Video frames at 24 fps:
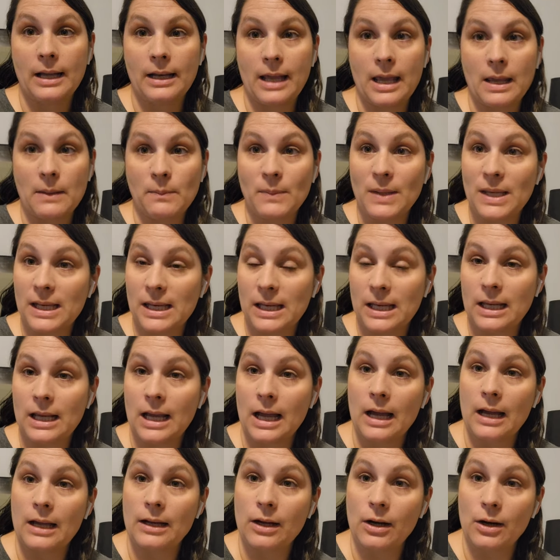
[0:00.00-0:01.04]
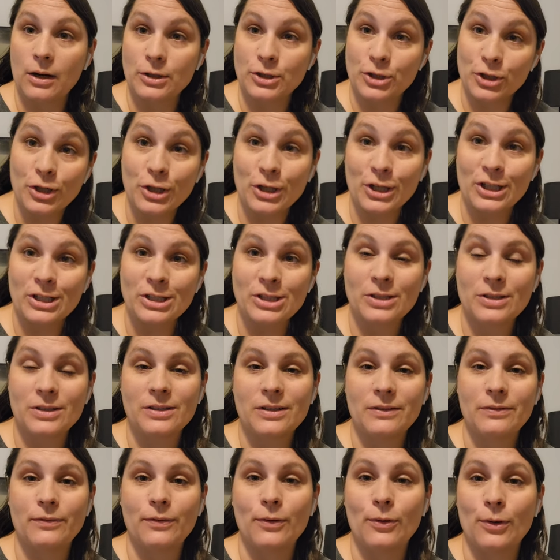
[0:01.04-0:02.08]
a meeting at our church
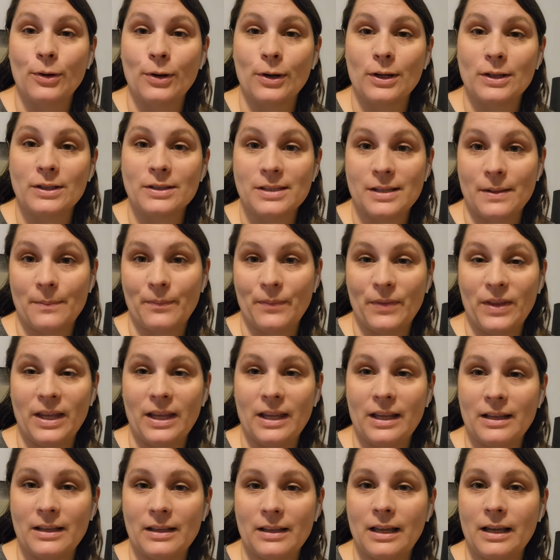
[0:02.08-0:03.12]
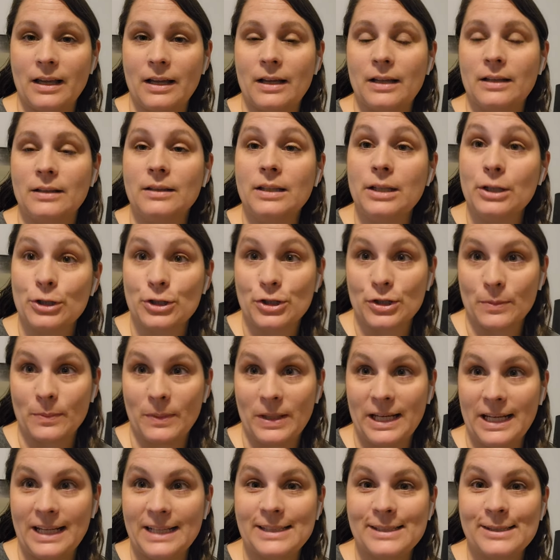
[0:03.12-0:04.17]
for something like a leadership
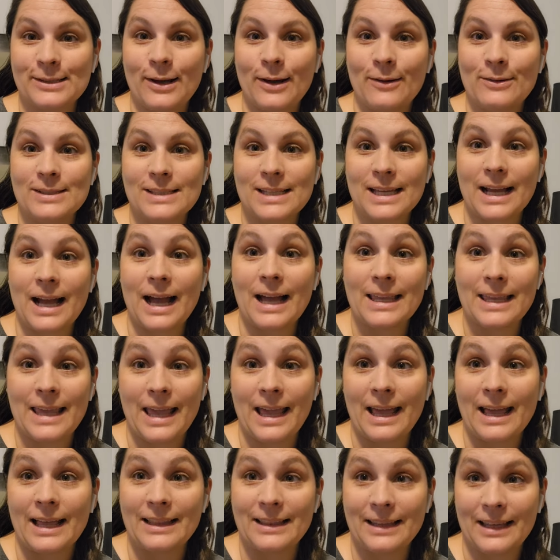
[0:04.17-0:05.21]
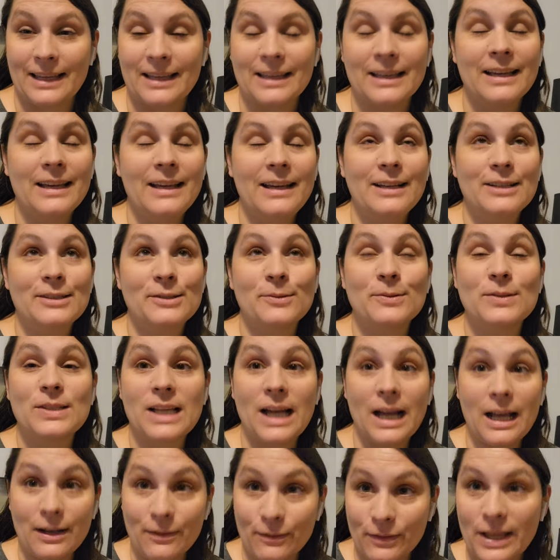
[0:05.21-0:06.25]
meeting. So I was like, I can't like, so it was
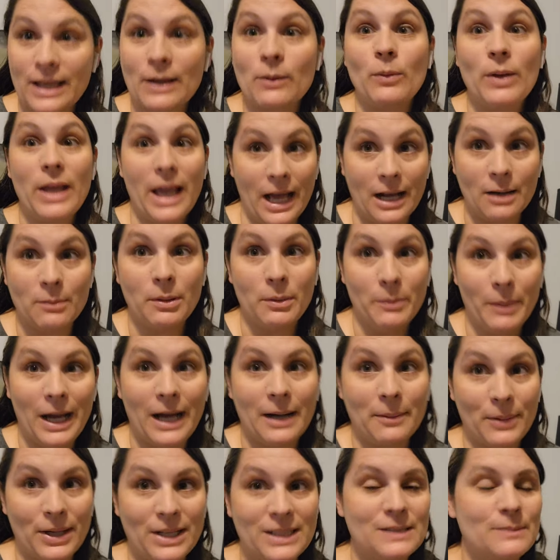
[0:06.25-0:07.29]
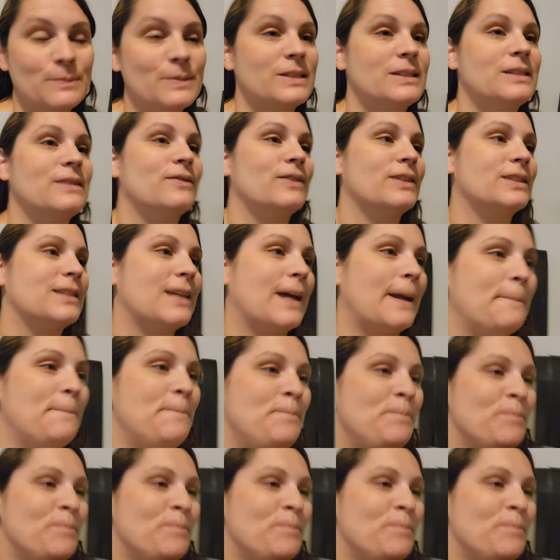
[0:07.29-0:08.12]
kind of like we had to be back by a specific time.